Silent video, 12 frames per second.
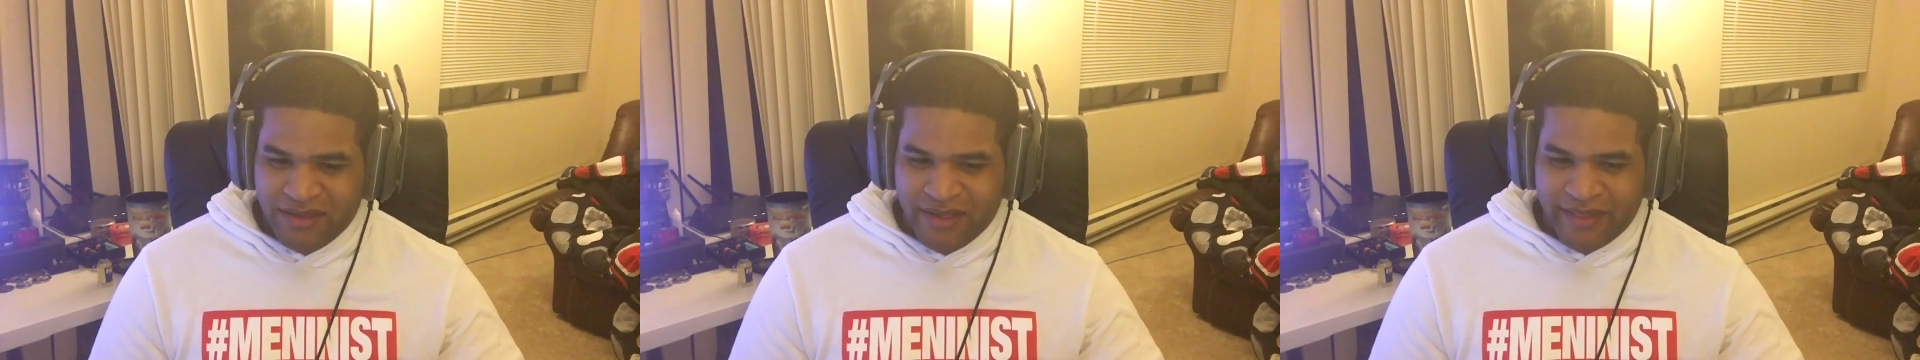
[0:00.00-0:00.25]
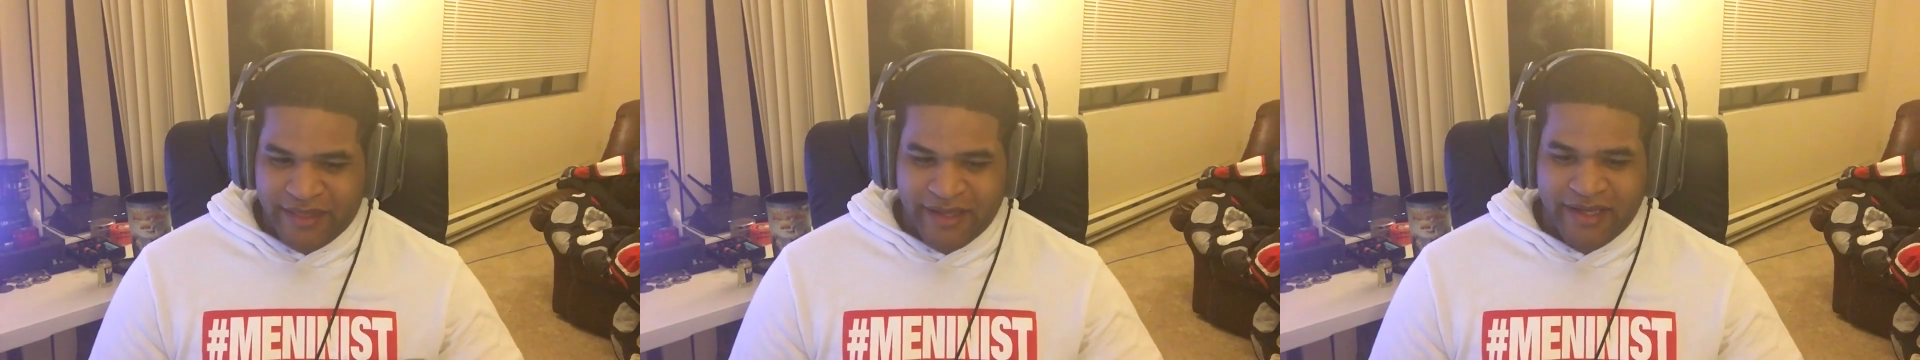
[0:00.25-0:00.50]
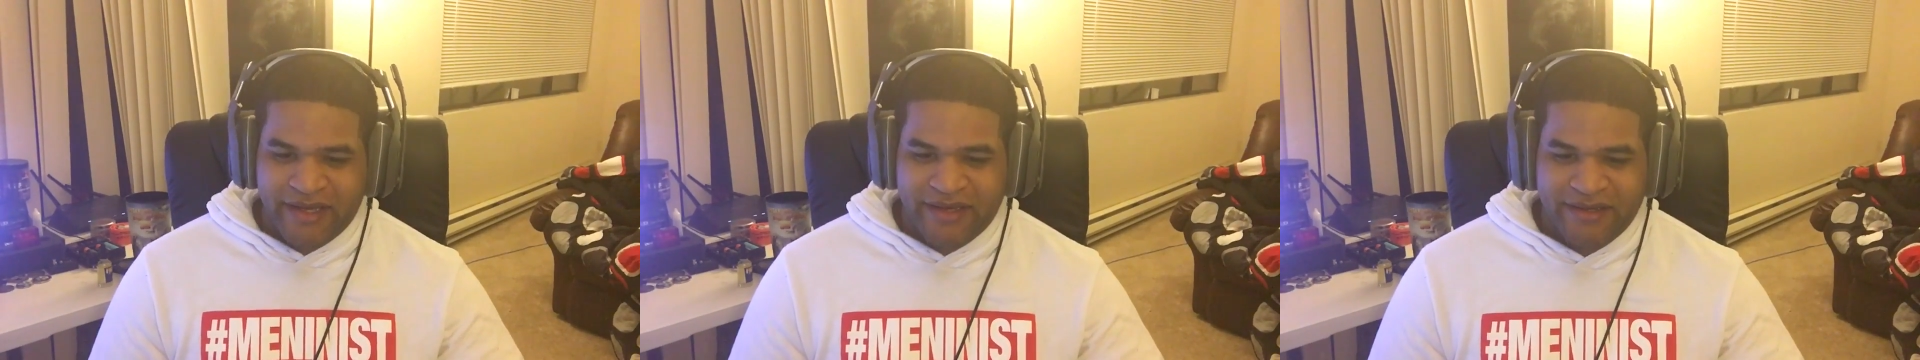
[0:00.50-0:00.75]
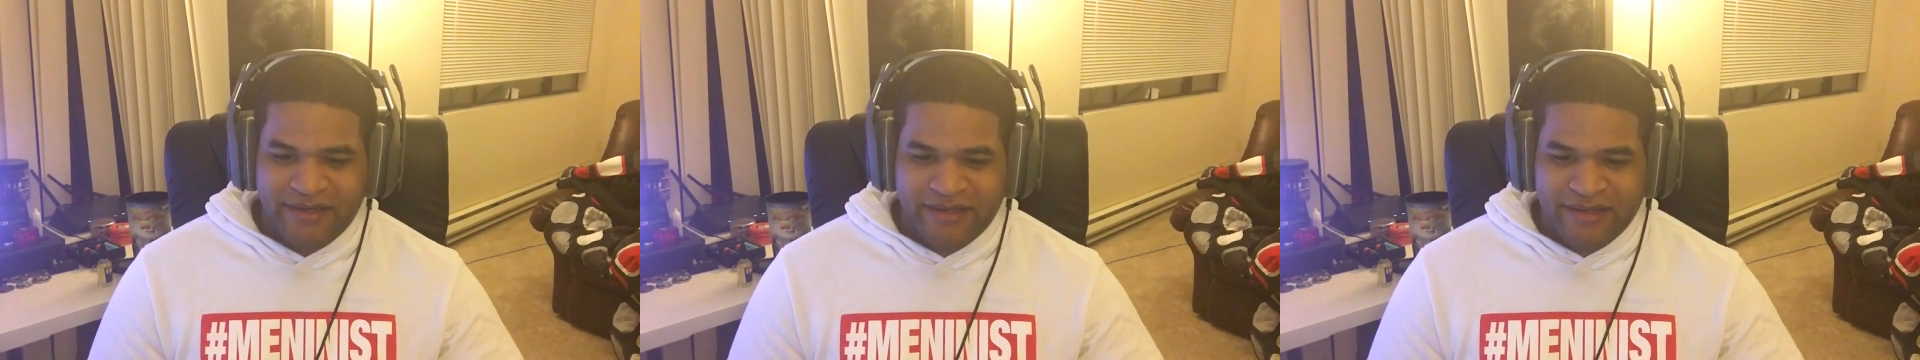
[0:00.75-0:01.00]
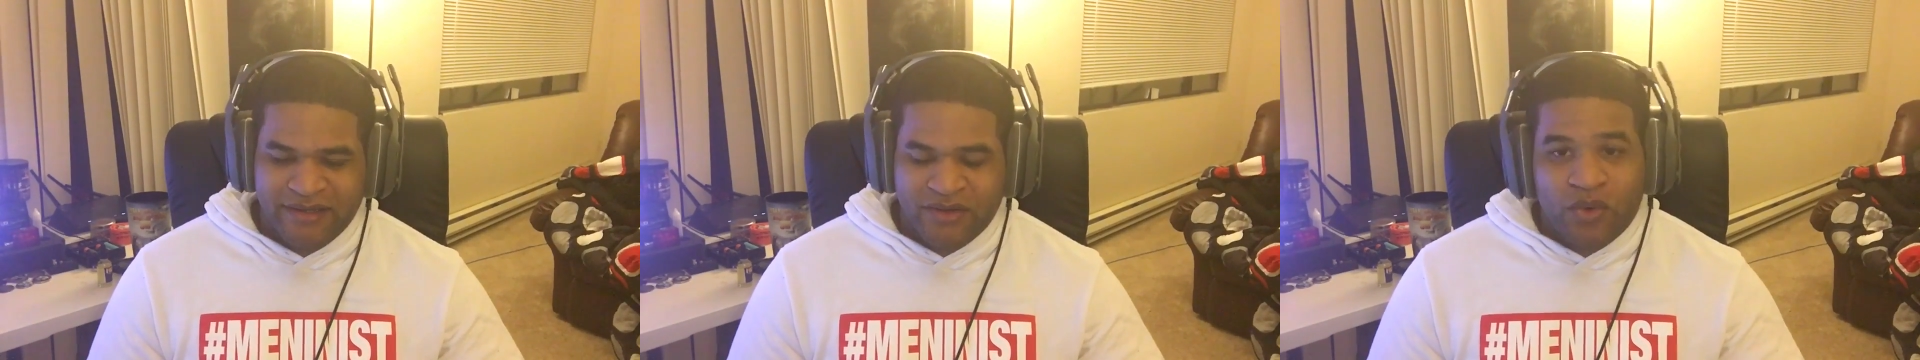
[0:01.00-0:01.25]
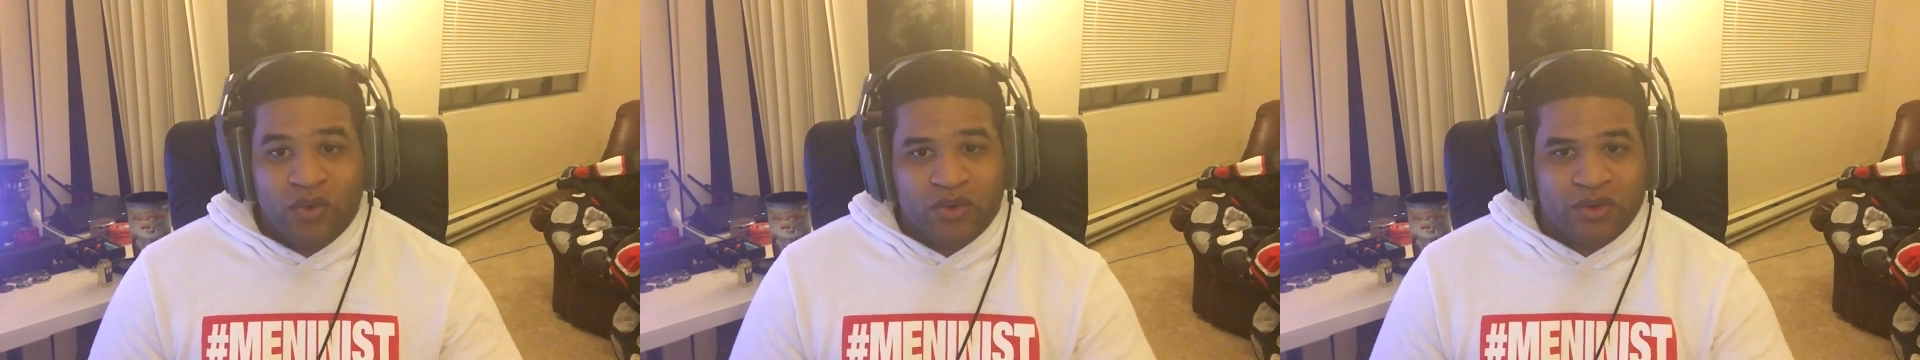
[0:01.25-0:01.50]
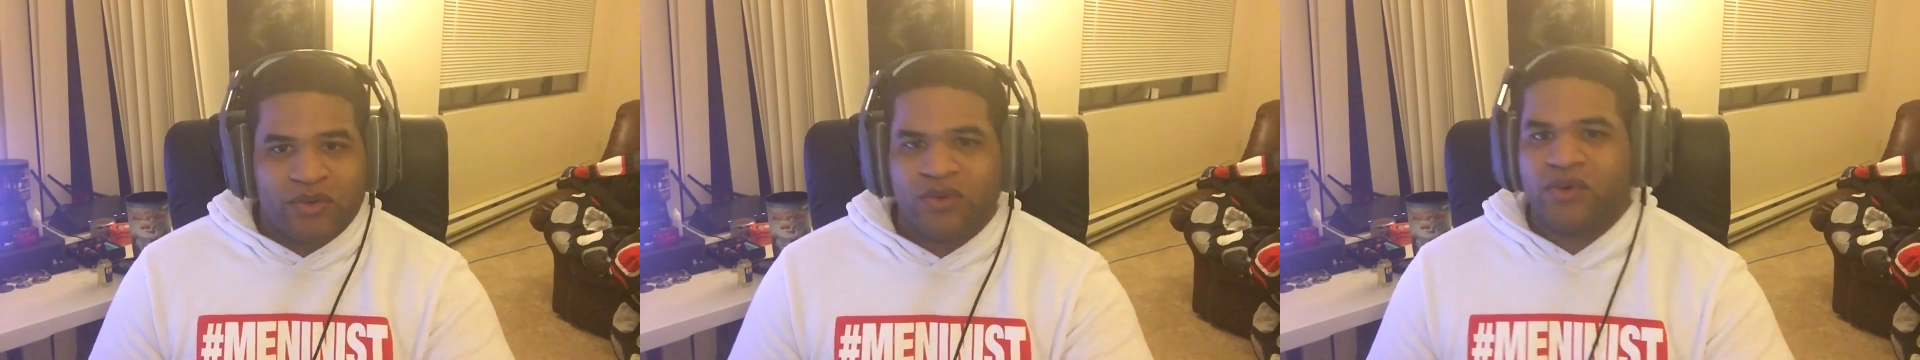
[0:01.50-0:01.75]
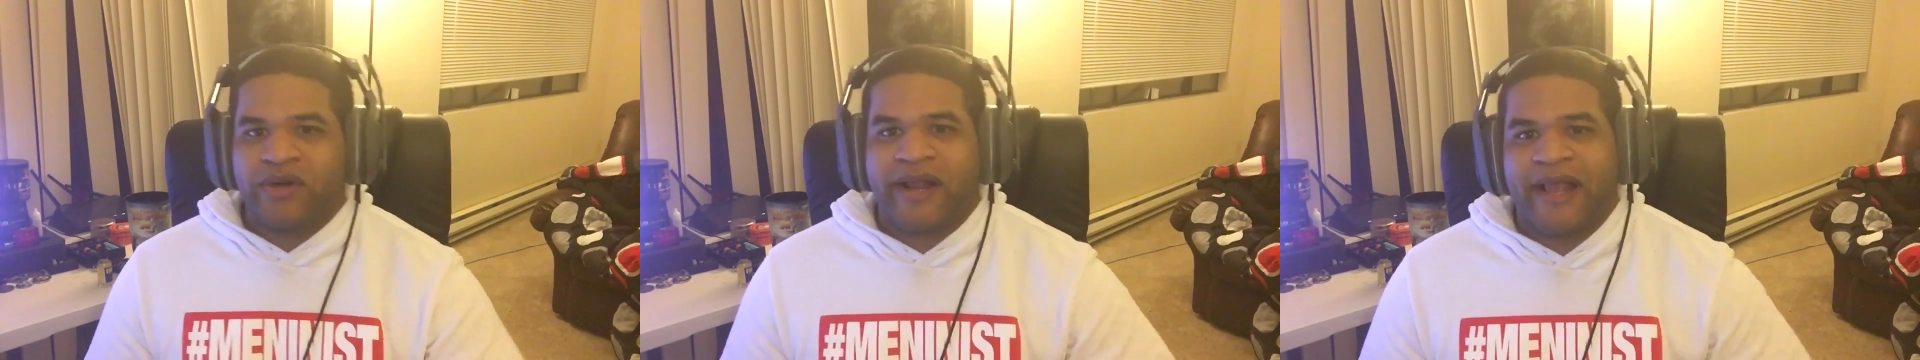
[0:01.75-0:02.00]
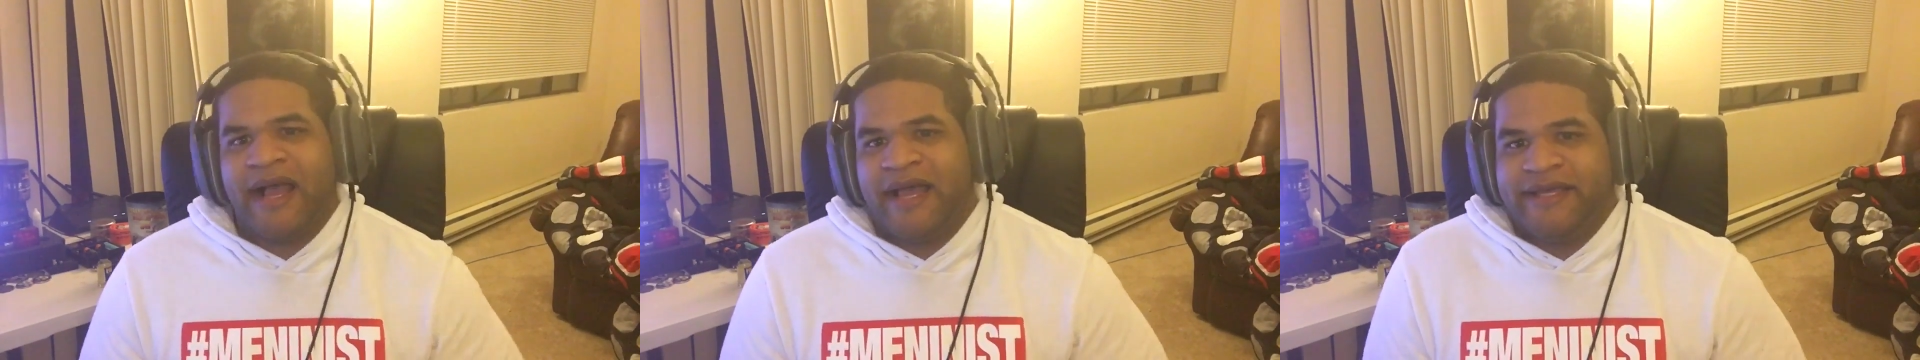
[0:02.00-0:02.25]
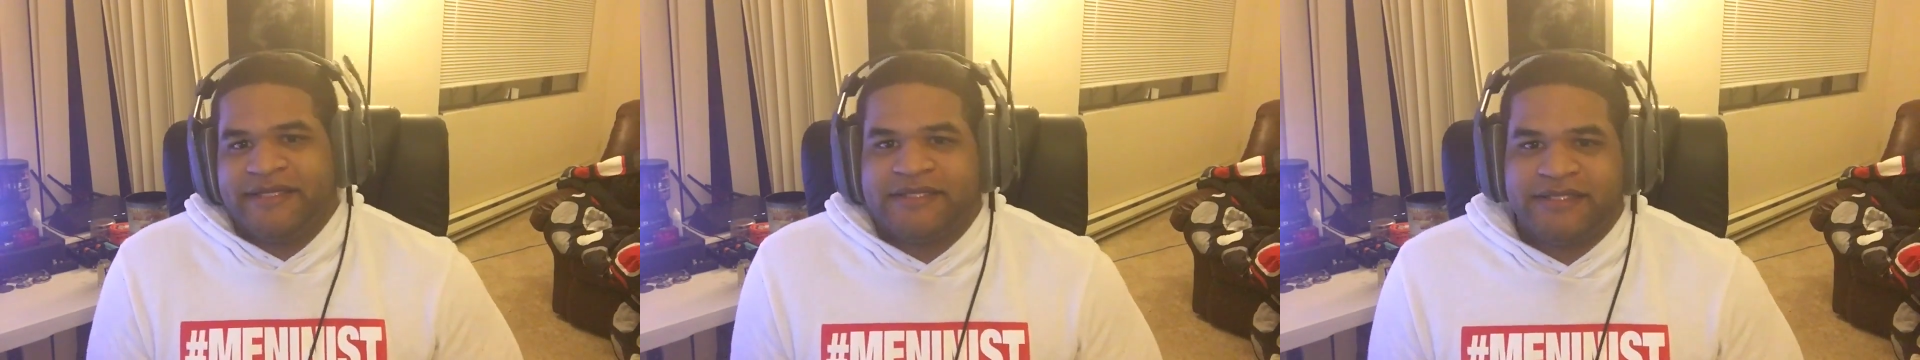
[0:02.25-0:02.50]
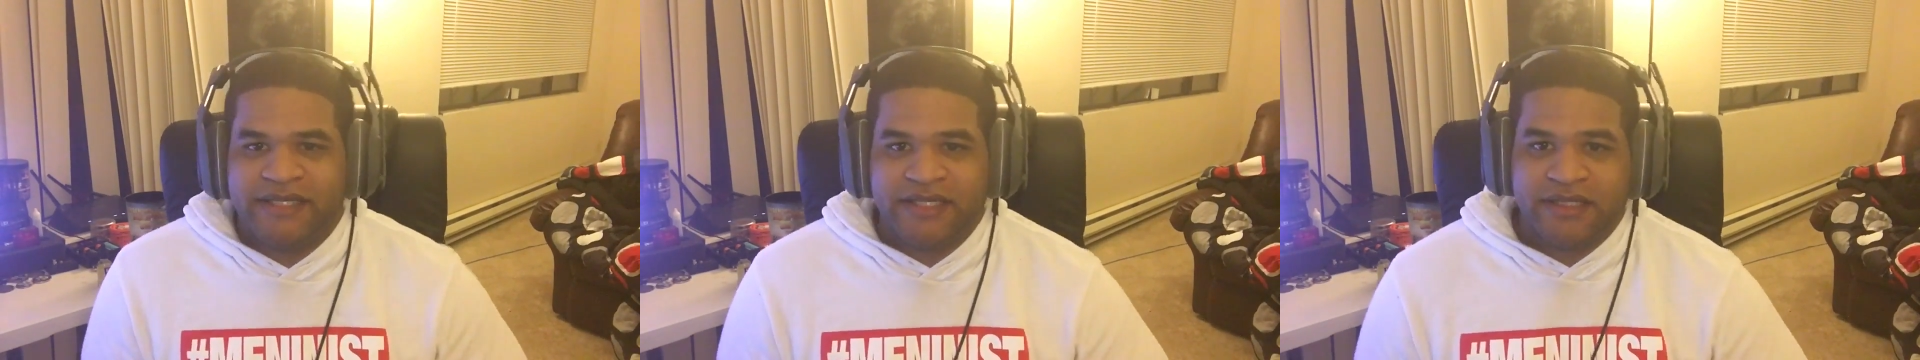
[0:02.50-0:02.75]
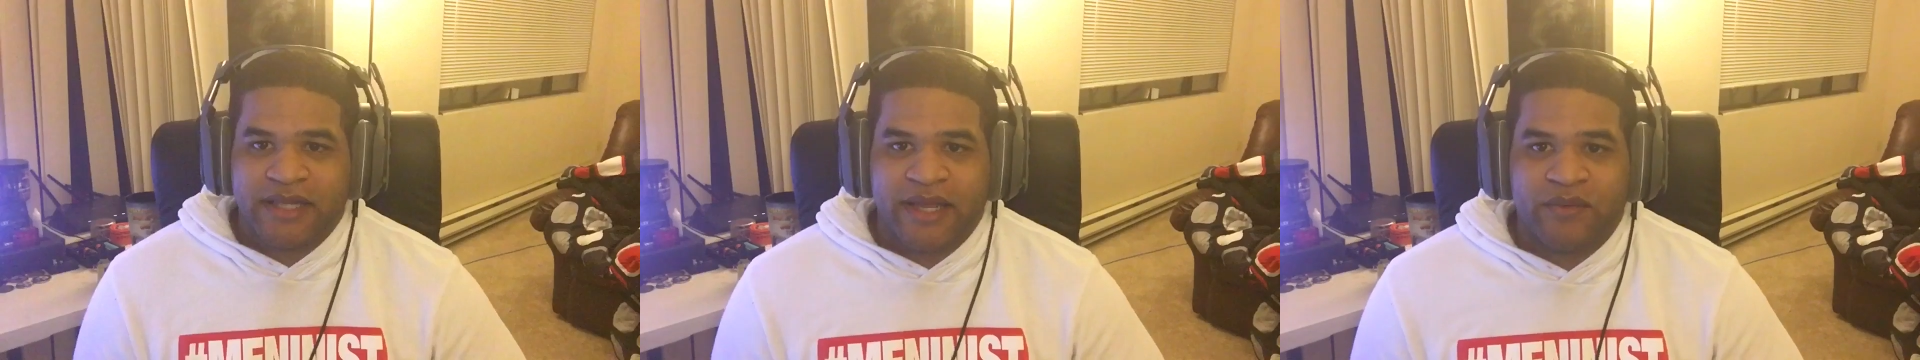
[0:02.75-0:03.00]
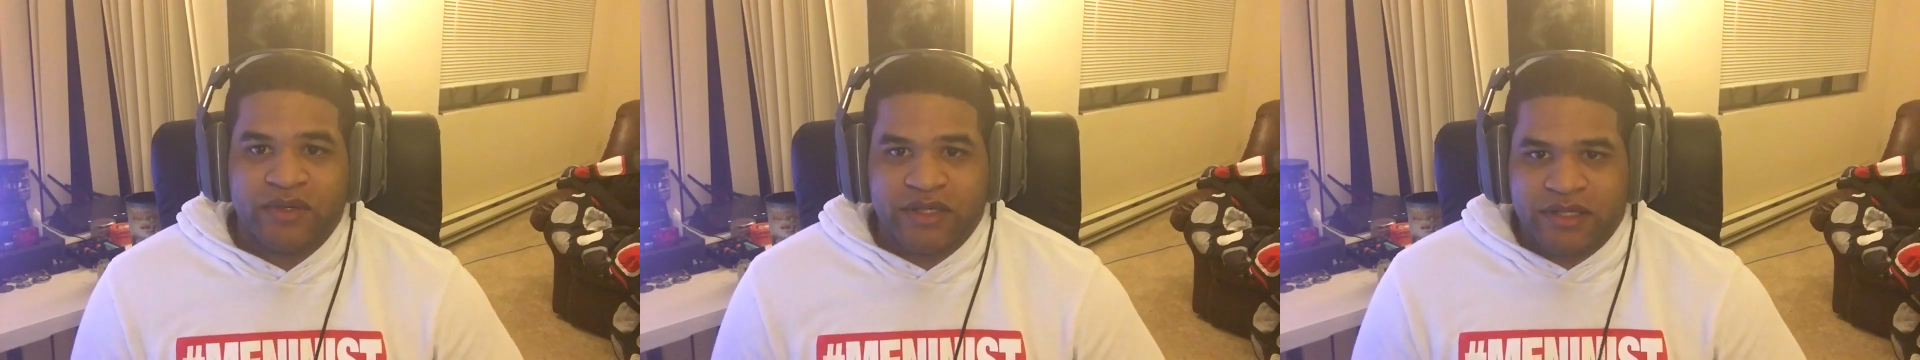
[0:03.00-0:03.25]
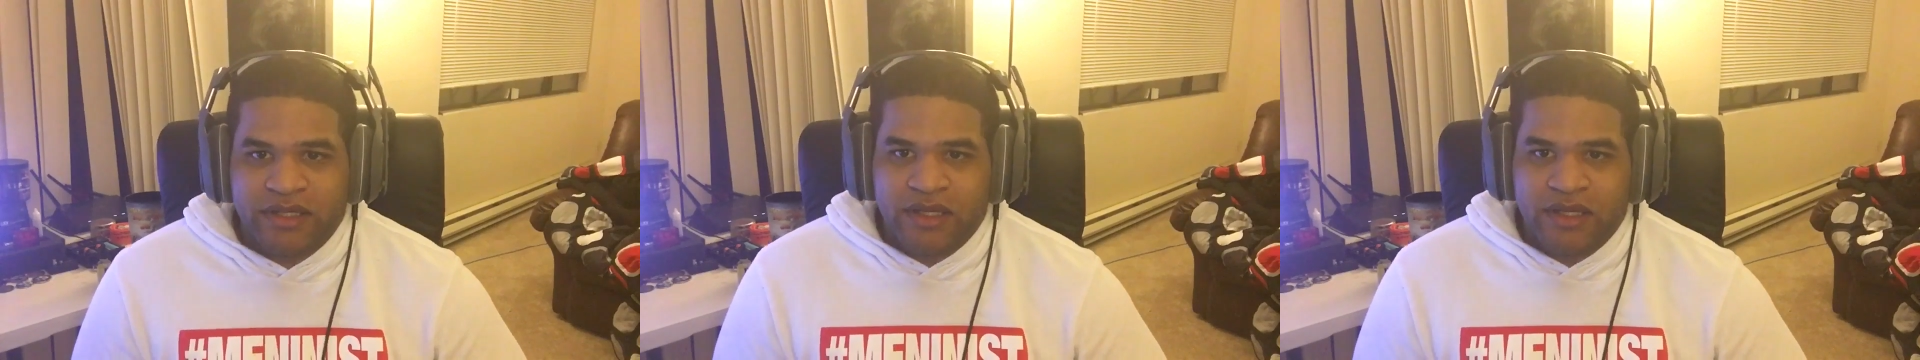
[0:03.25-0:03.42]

and then or a guy is sitting like with